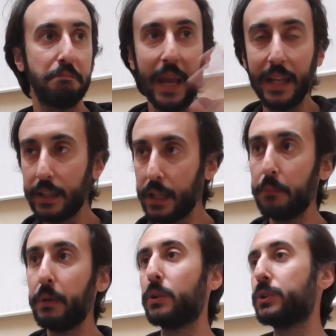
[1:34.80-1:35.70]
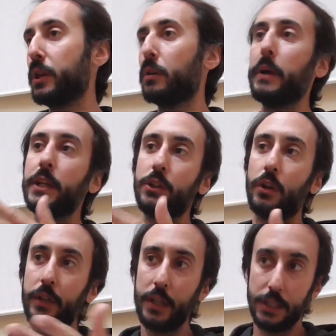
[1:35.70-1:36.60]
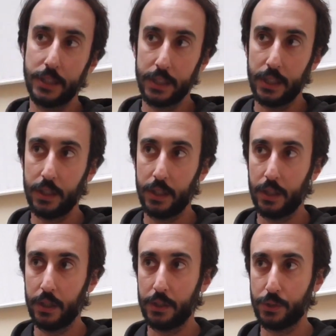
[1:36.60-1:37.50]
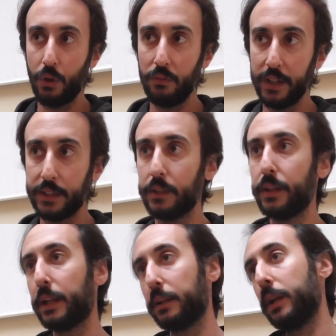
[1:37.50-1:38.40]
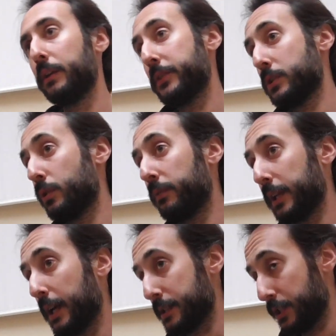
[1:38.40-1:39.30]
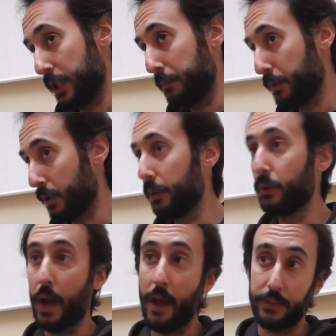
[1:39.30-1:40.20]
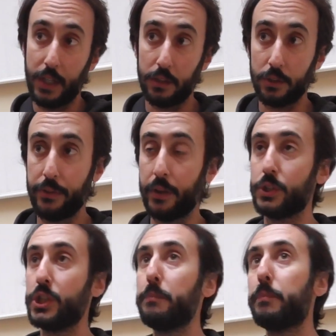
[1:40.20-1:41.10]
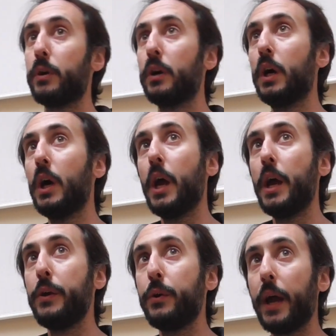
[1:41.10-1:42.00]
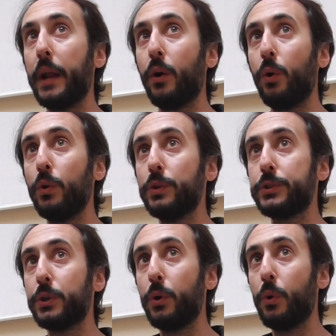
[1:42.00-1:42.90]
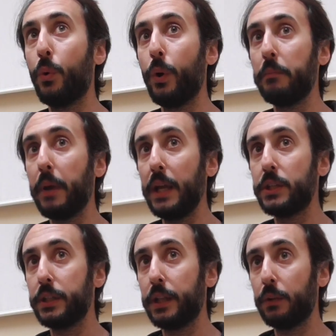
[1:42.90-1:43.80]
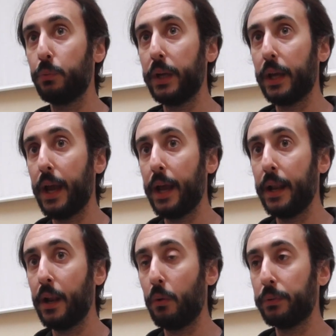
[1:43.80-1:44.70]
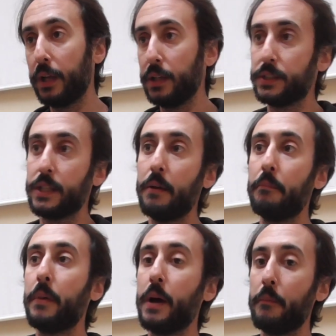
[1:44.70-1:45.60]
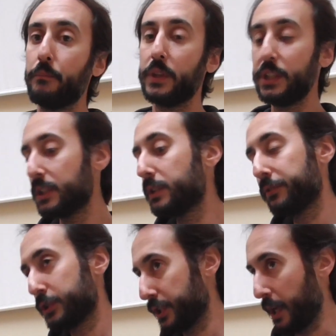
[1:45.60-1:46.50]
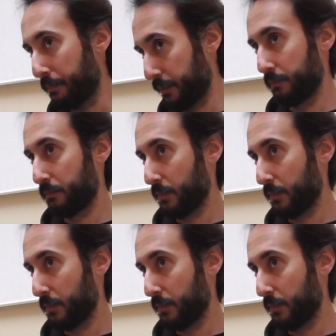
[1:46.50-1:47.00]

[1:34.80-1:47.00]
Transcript: painting because they are based on this solvent, that if the solvent gets cheaper, you have the other thing cheaper. You can also imagine that we can obtain some, this is the first step.